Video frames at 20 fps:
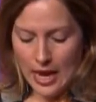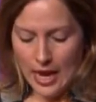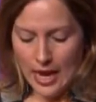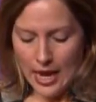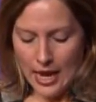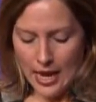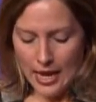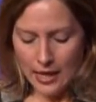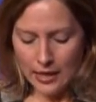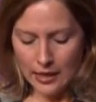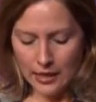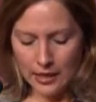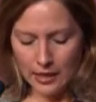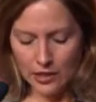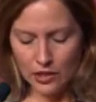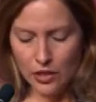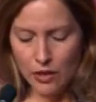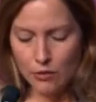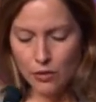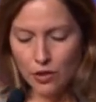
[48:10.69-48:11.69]
And it's
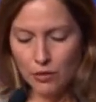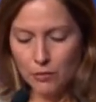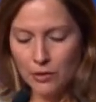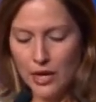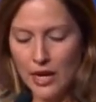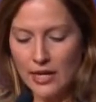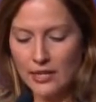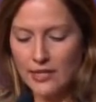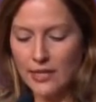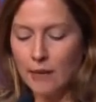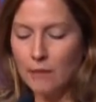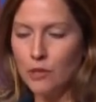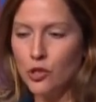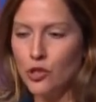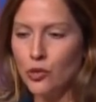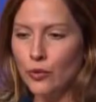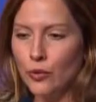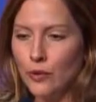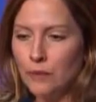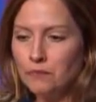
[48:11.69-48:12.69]
no surprise, I'm
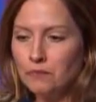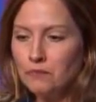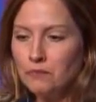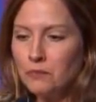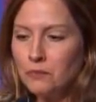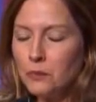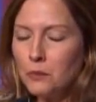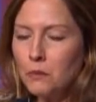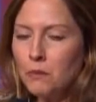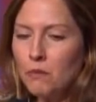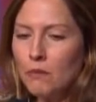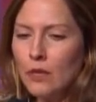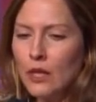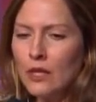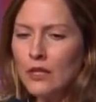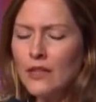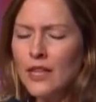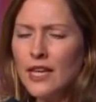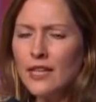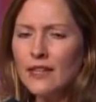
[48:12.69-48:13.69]
sure,
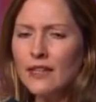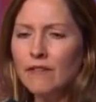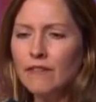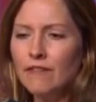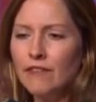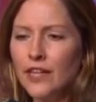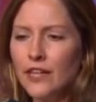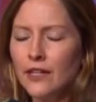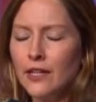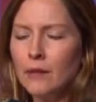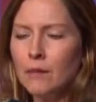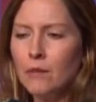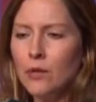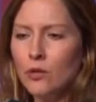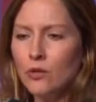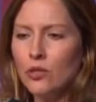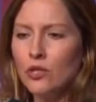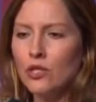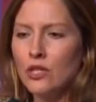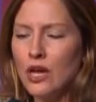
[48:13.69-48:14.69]
that the very
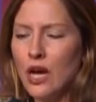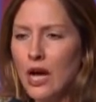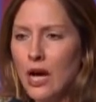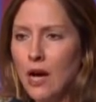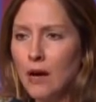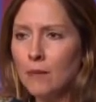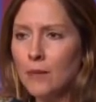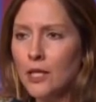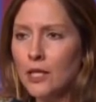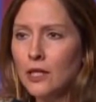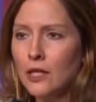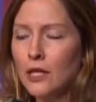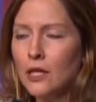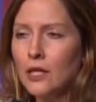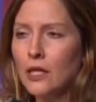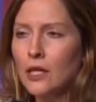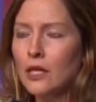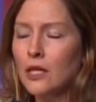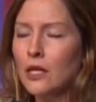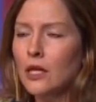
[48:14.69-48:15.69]
most common
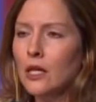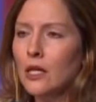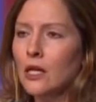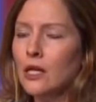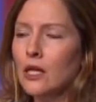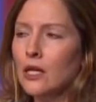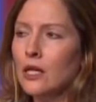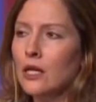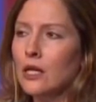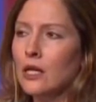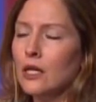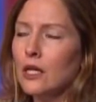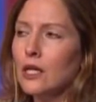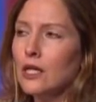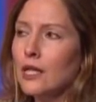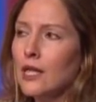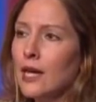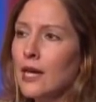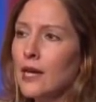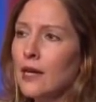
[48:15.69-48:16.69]

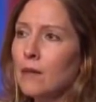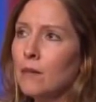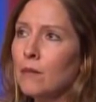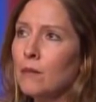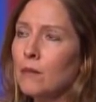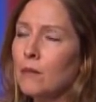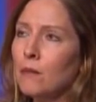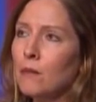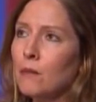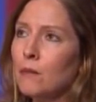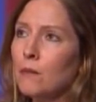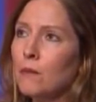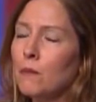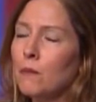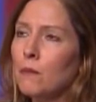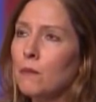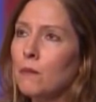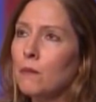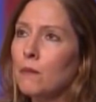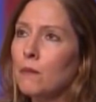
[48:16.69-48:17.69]
claim
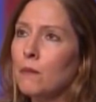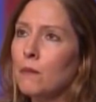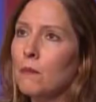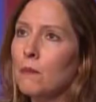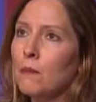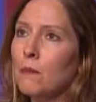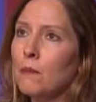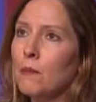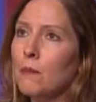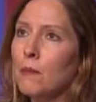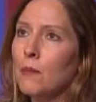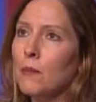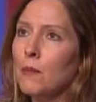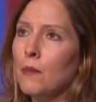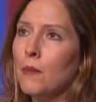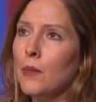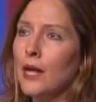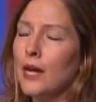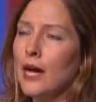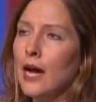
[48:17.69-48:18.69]

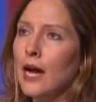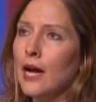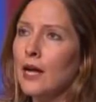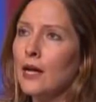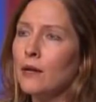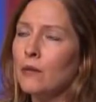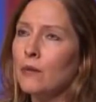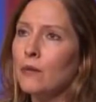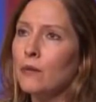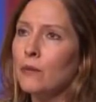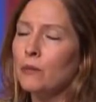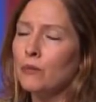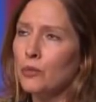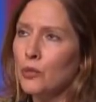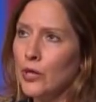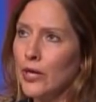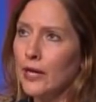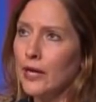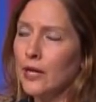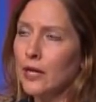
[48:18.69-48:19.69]
that I
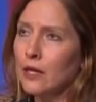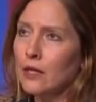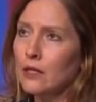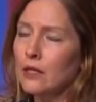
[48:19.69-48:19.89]
bring,